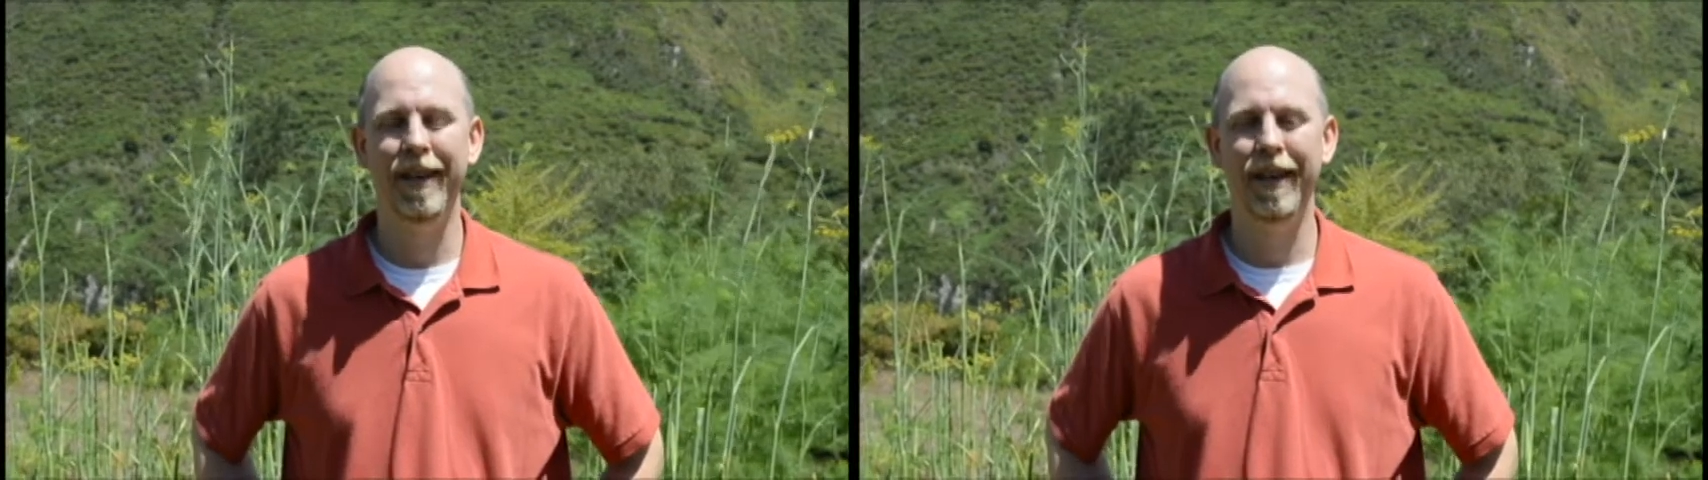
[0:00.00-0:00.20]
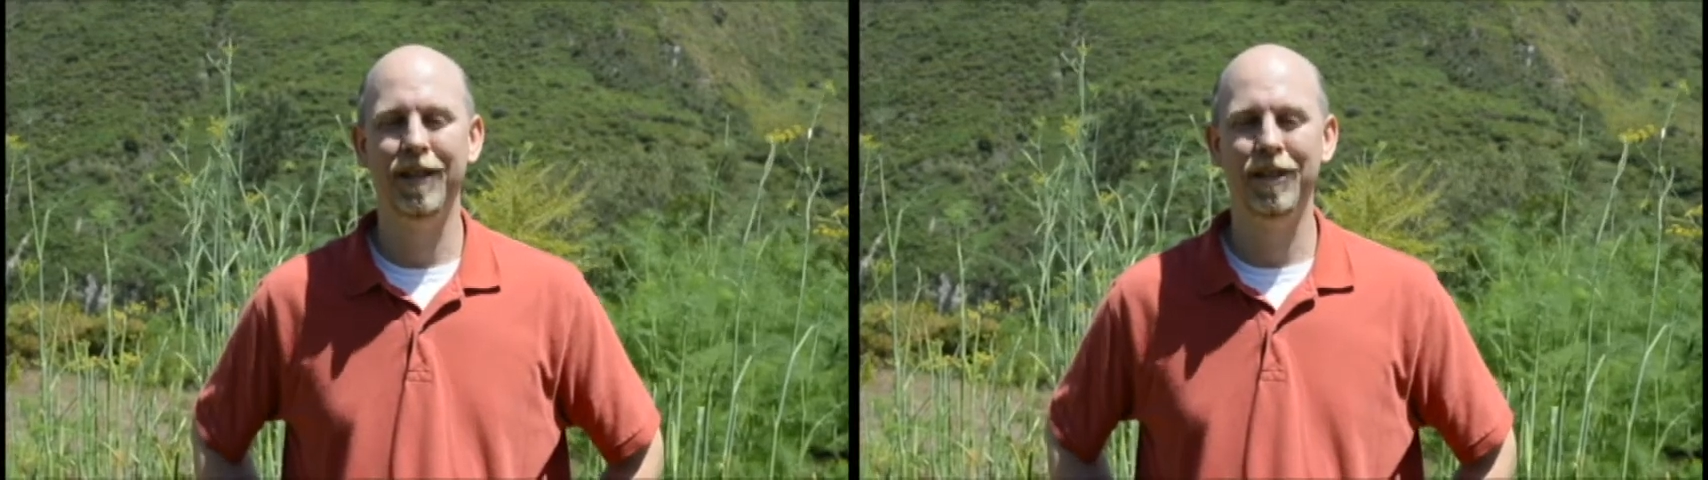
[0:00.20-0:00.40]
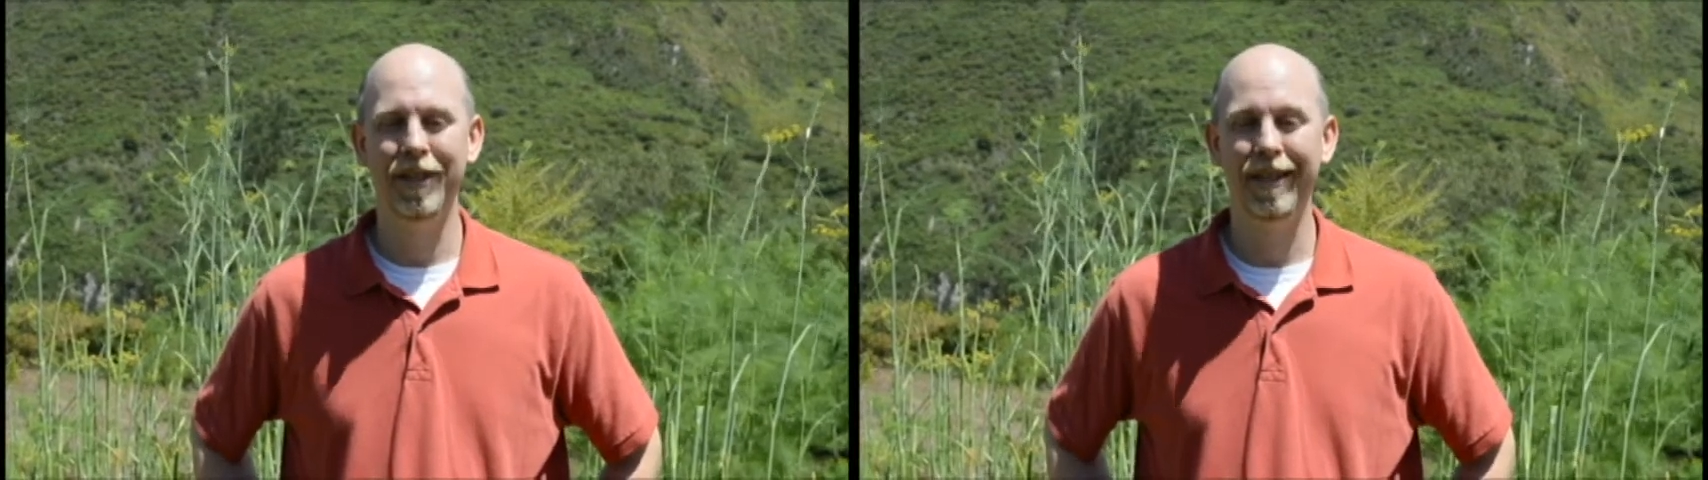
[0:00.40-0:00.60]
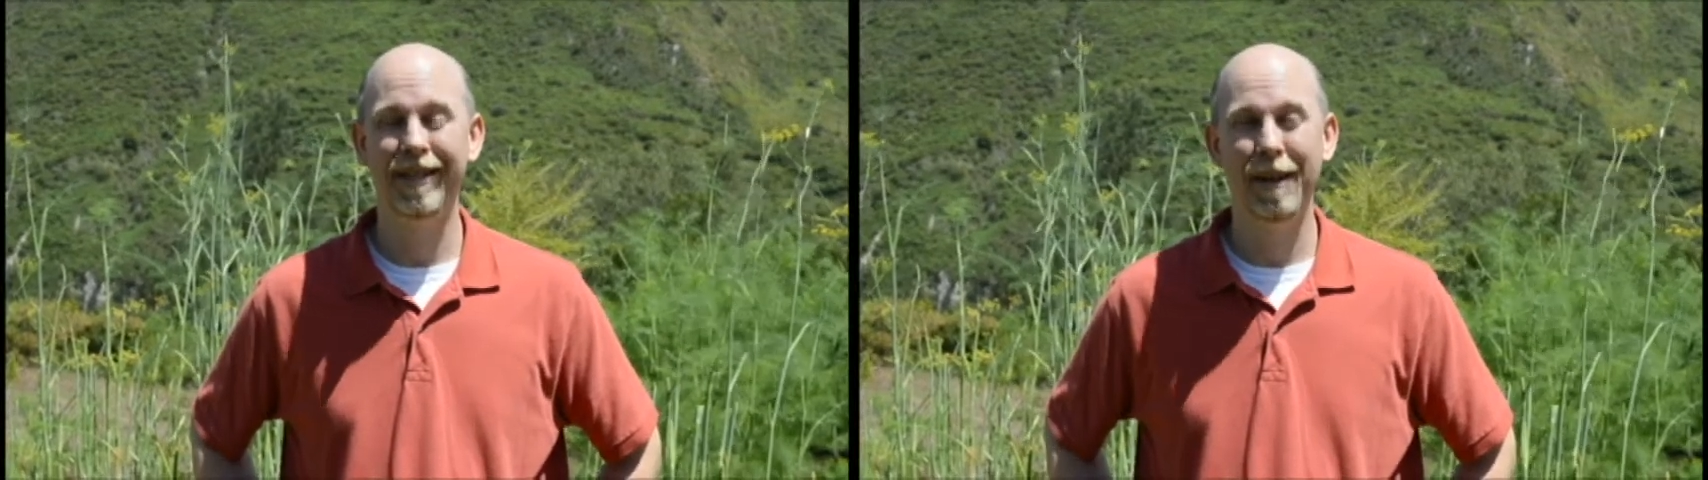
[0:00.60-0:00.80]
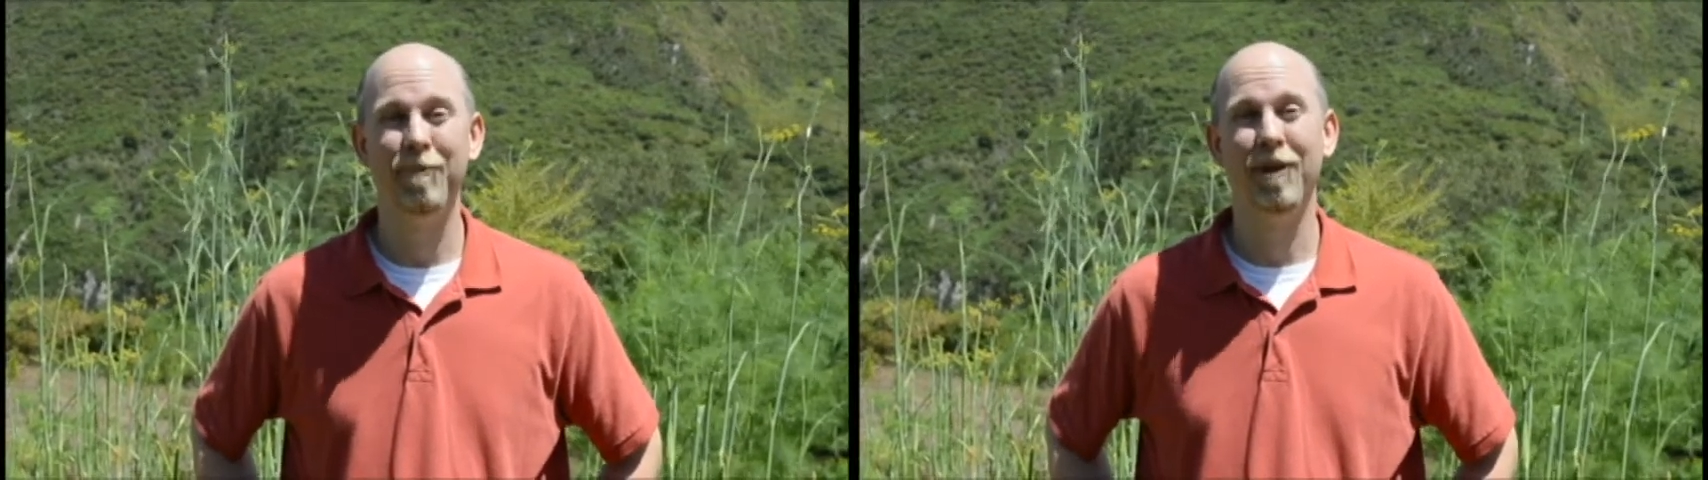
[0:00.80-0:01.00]
And she
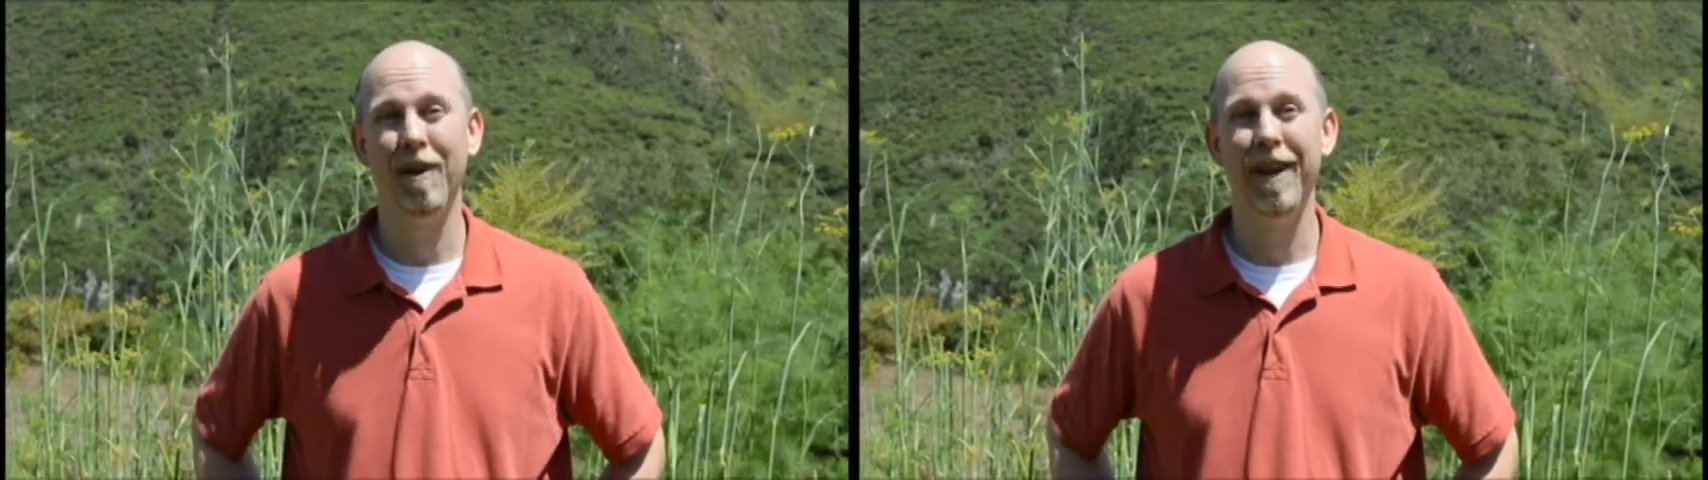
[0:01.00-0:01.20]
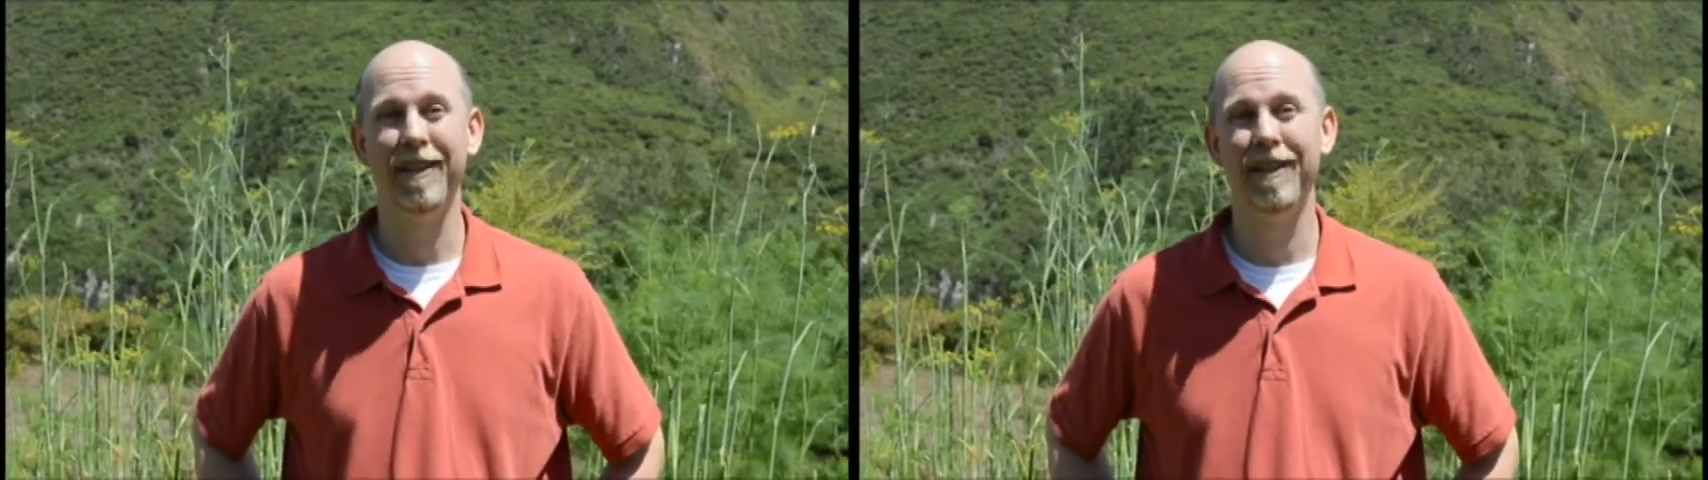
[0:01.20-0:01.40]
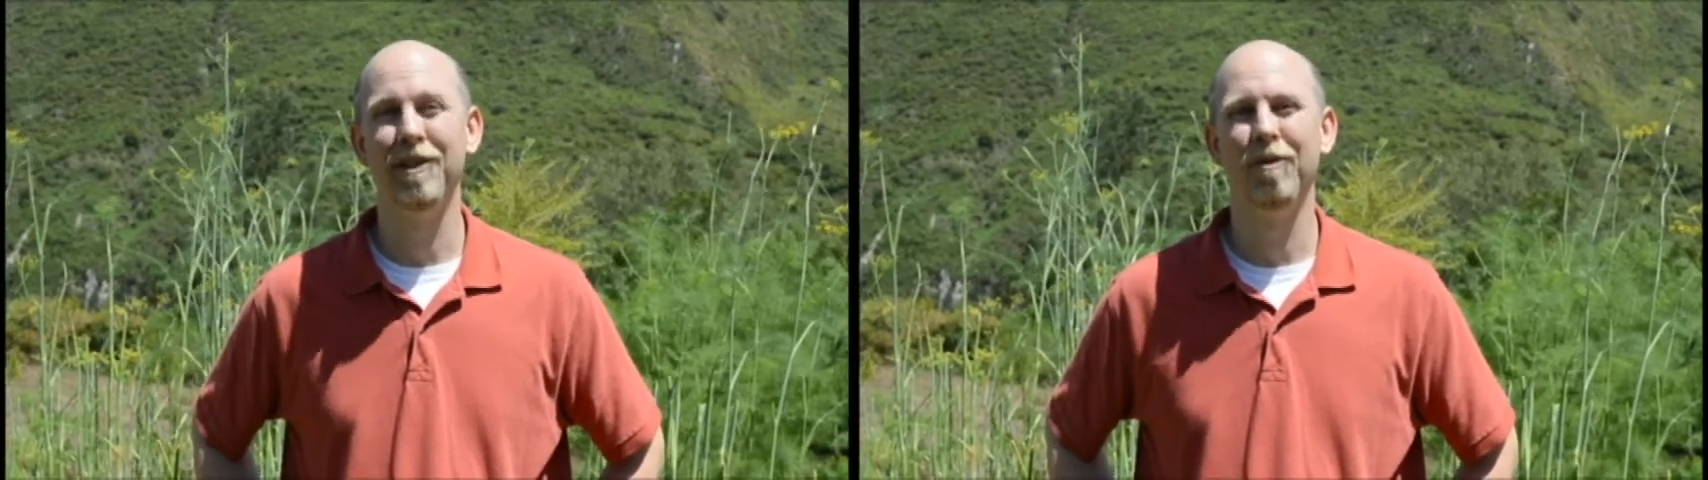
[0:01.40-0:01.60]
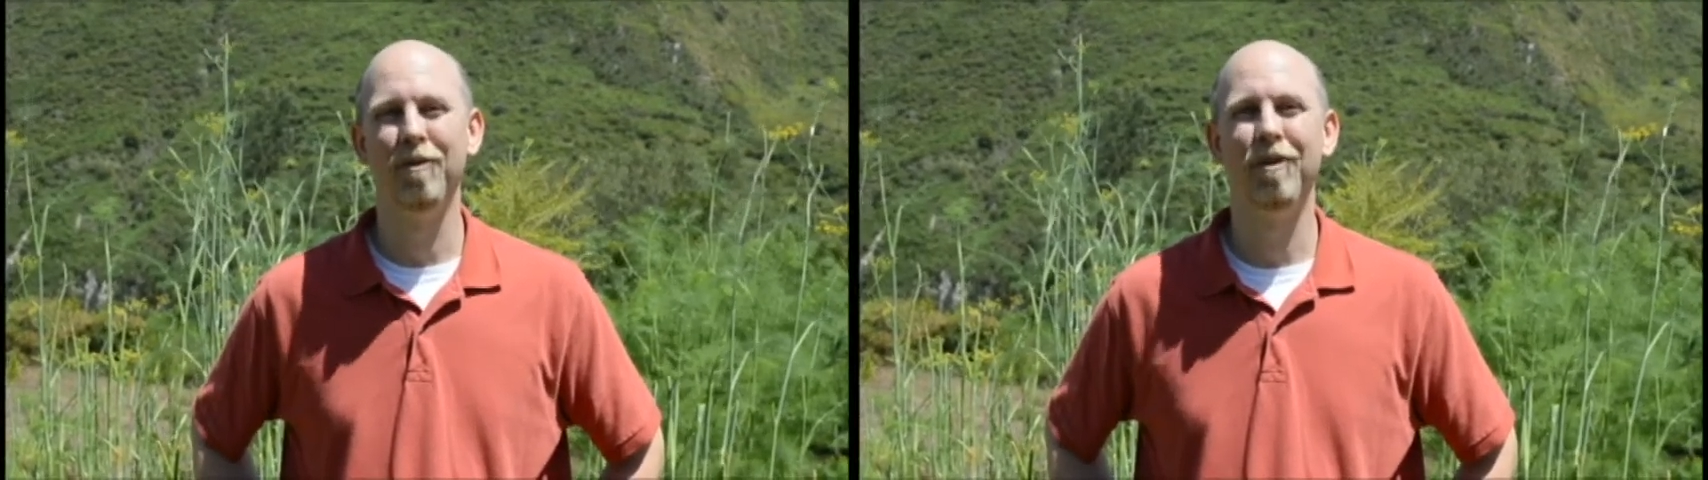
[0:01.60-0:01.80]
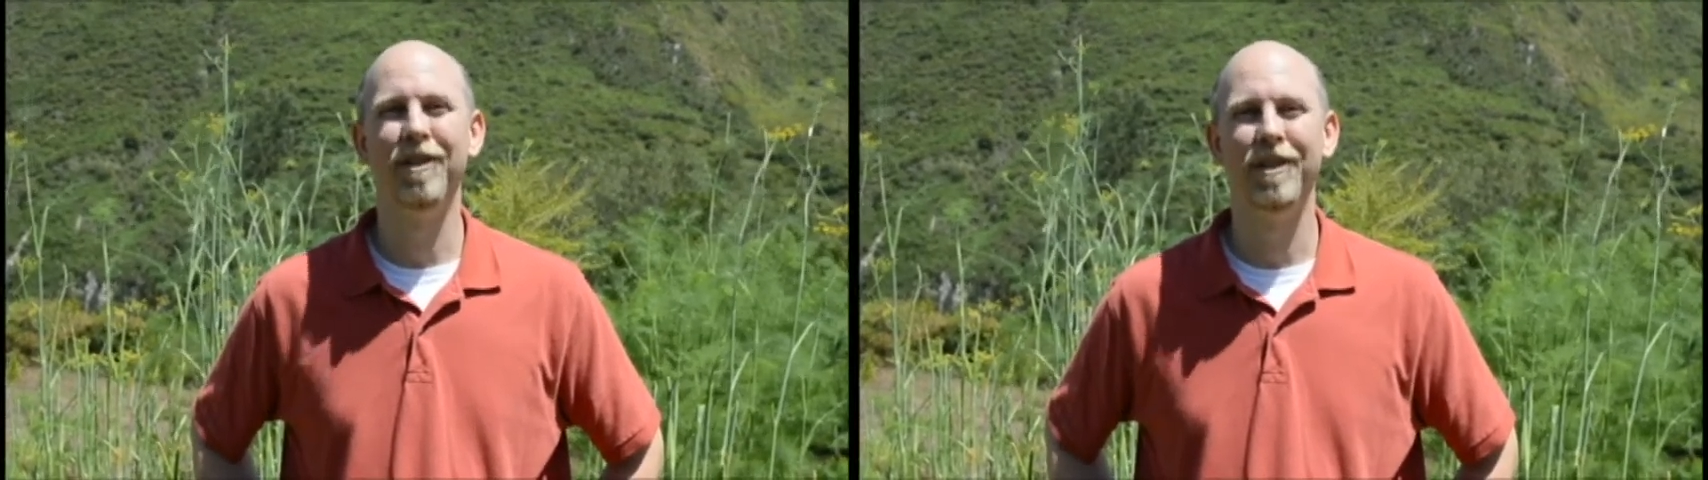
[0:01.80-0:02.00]
accepted Christ as her
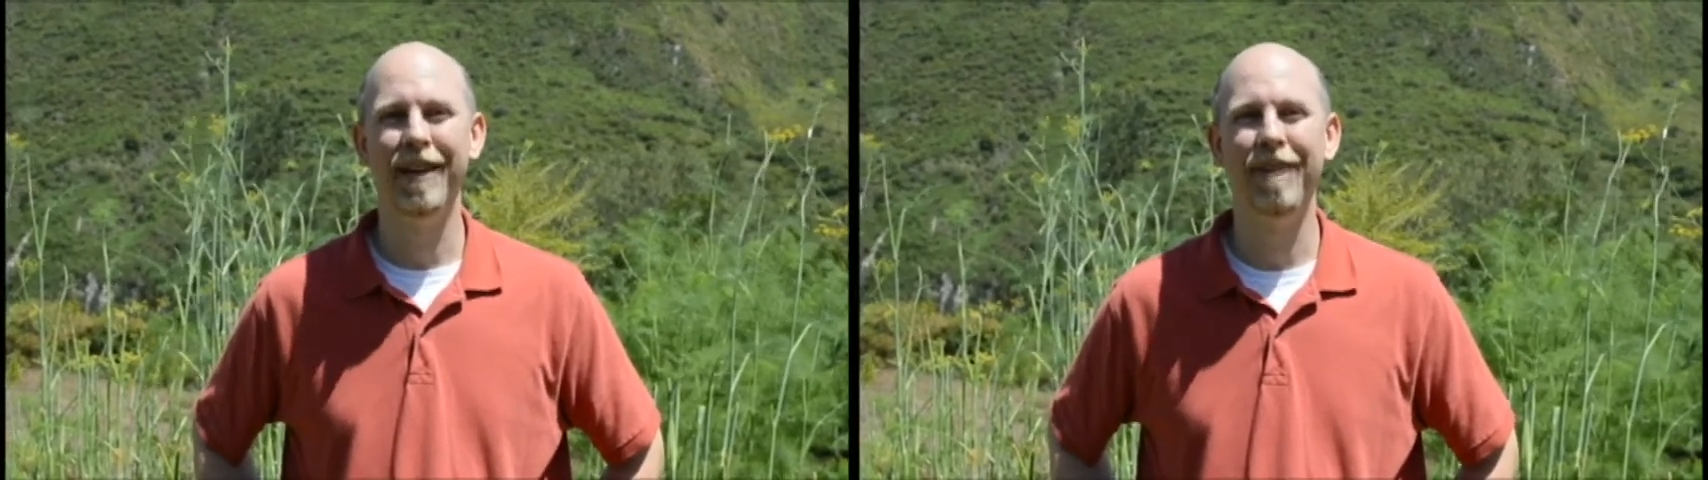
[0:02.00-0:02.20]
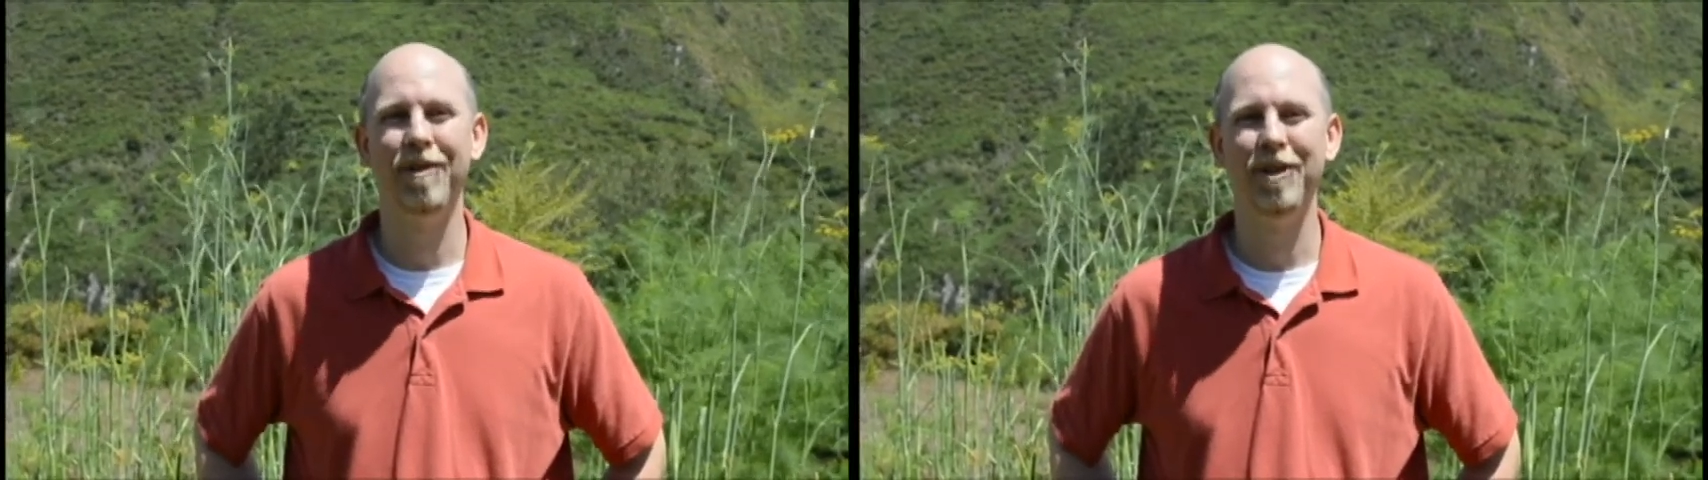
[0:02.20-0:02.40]
Lord and Savior.